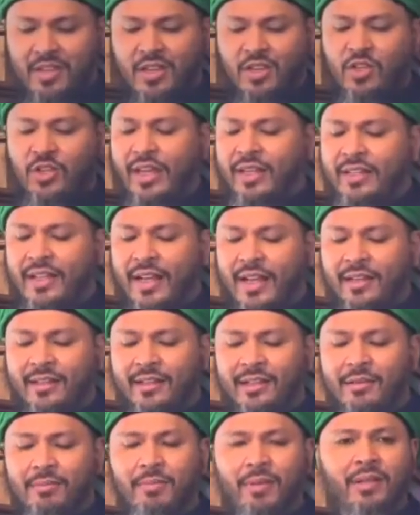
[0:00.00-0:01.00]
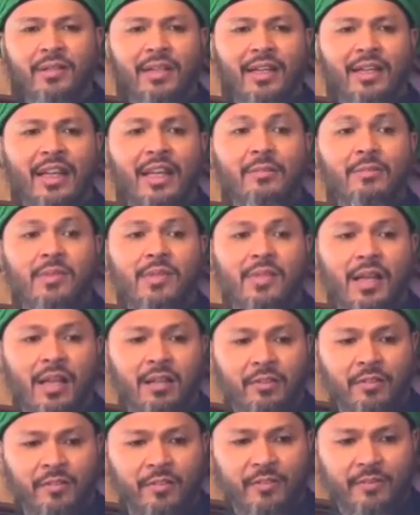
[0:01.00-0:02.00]
Shaitan didn't build it
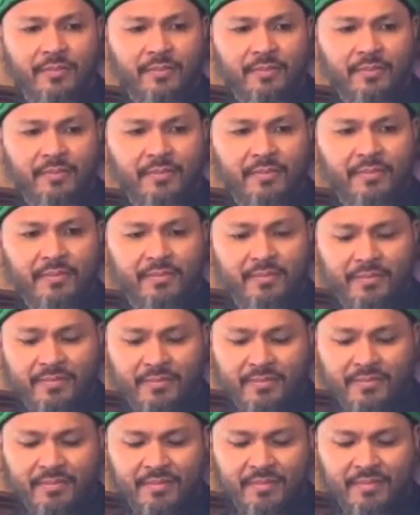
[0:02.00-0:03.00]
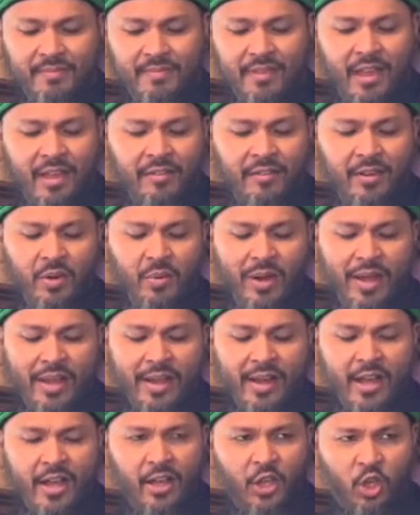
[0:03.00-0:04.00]
himself.
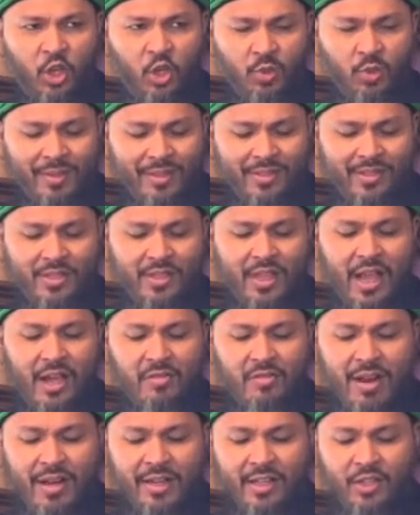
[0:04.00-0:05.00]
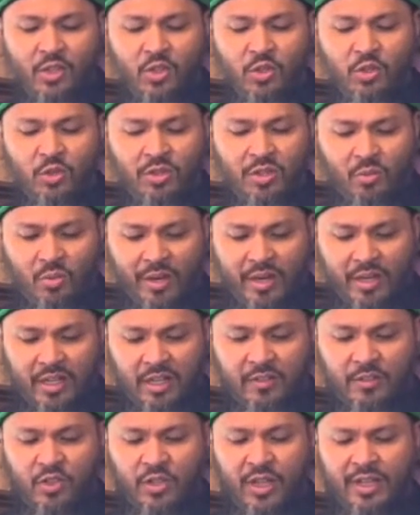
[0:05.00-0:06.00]
Everywhere, humans are running to do the work
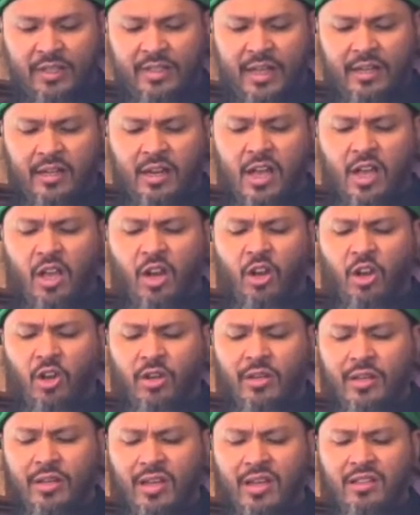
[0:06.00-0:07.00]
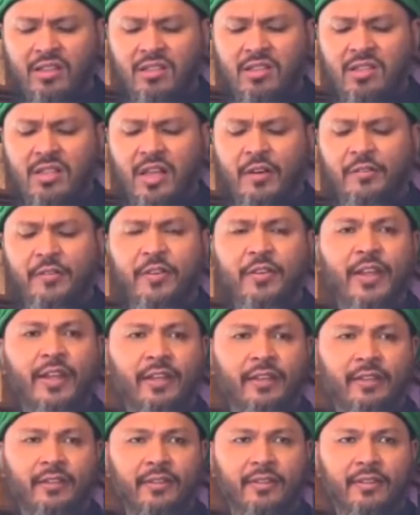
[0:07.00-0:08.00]
of shaitan. Look at the
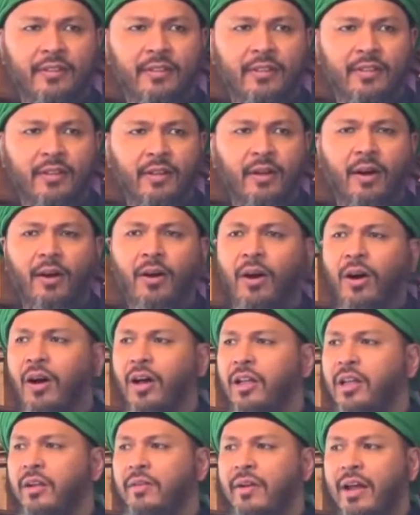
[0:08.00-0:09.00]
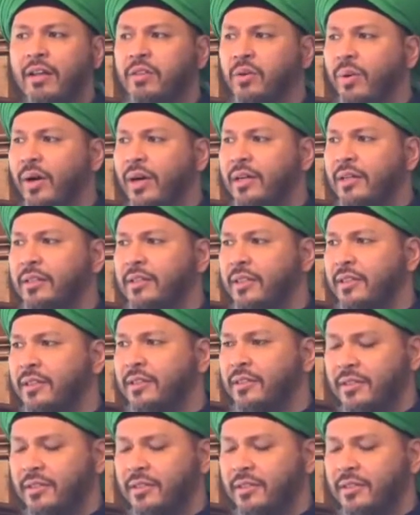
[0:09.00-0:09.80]
suffering all around the world.